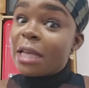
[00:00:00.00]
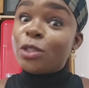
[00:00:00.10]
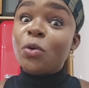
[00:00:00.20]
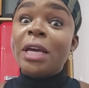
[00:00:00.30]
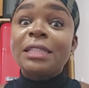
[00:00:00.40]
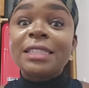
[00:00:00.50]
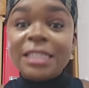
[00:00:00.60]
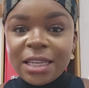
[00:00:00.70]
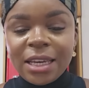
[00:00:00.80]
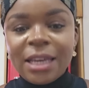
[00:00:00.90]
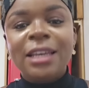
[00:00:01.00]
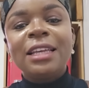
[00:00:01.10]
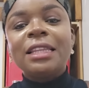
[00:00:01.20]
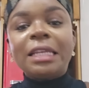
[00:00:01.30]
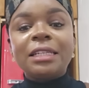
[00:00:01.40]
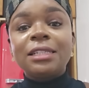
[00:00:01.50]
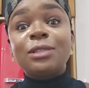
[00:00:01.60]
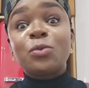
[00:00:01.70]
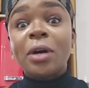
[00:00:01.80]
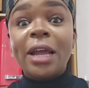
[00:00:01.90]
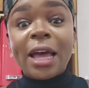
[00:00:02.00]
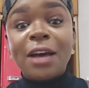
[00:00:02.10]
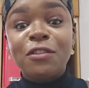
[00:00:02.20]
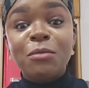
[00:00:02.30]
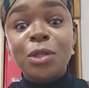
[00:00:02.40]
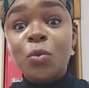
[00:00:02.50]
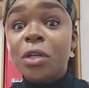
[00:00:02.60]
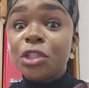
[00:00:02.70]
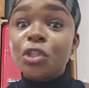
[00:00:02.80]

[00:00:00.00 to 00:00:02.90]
As you can see, this is what I have to be doing,